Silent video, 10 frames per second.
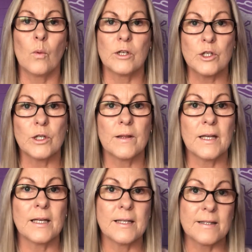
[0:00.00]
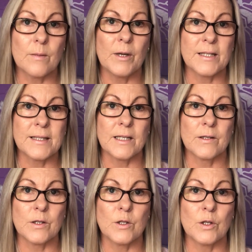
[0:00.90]
What do you think is the best
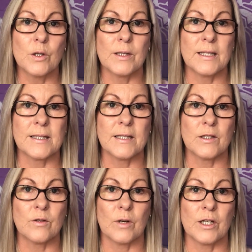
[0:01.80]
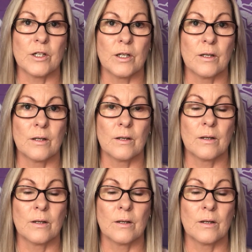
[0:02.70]
thing to do in this situation?